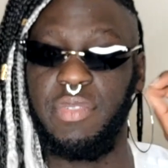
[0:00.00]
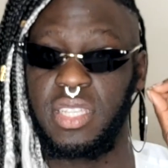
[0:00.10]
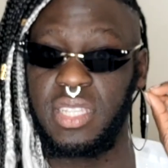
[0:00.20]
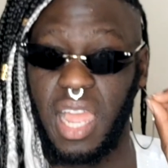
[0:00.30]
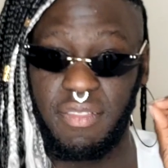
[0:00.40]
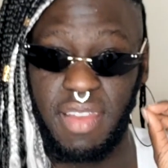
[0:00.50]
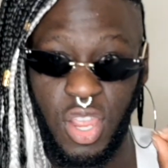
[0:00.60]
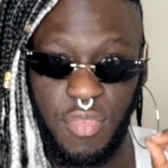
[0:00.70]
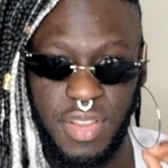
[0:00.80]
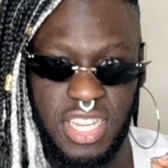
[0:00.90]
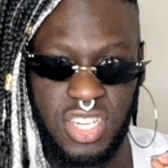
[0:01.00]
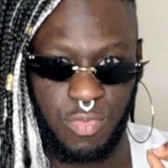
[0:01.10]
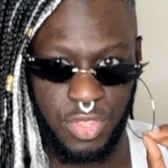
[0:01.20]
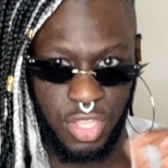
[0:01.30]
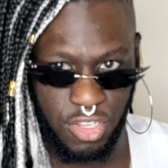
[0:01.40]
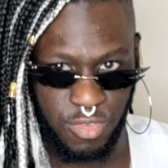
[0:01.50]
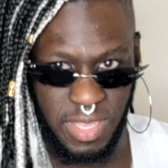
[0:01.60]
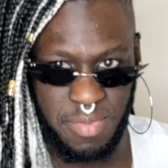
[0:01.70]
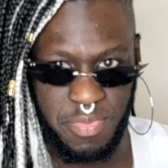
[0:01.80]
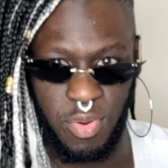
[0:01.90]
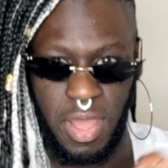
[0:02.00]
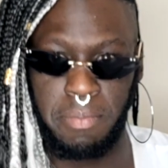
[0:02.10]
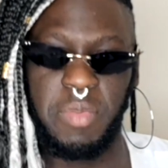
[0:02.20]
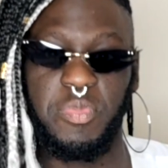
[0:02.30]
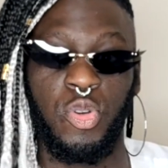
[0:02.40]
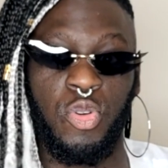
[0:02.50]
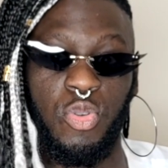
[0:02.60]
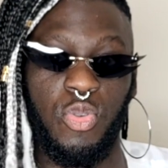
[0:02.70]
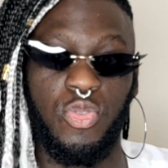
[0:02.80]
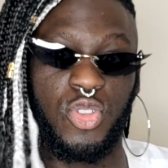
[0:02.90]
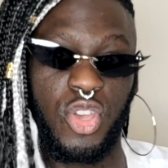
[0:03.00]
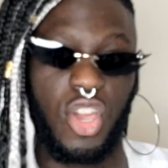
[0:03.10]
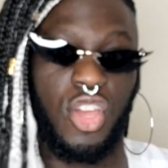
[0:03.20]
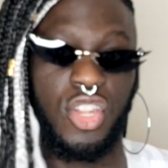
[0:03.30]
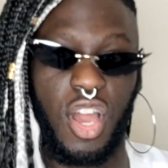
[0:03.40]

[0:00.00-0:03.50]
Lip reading: is a direct correlation with those people and people who took a